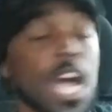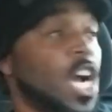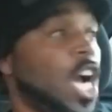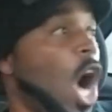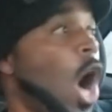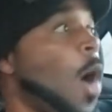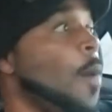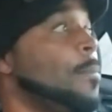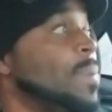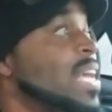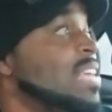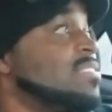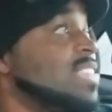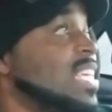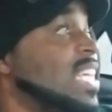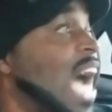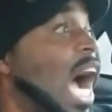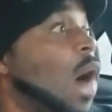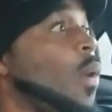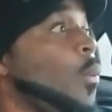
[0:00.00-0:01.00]
Cole Beasley
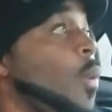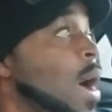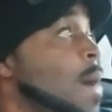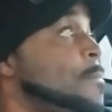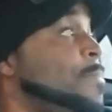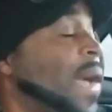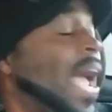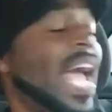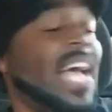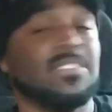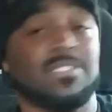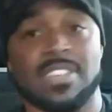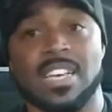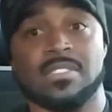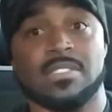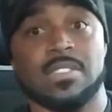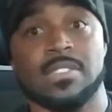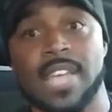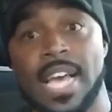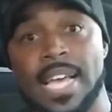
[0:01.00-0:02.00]
caught one pass
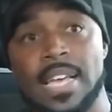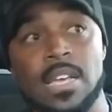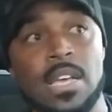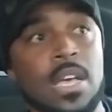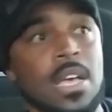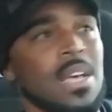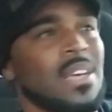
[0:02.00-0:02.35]
yesterday.